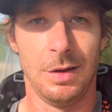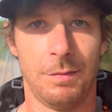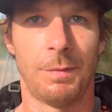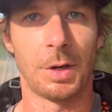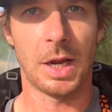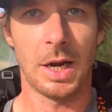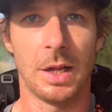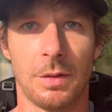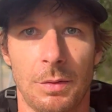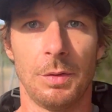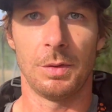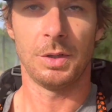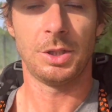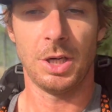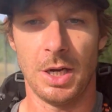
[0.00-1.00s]
for getting through
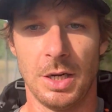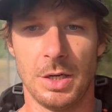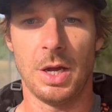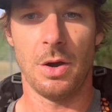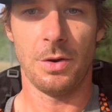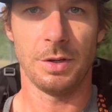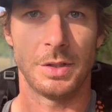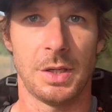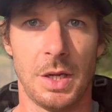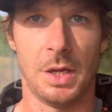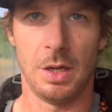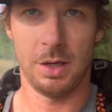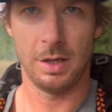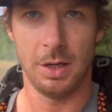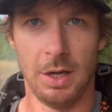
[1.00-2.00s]
the Shenandoahs.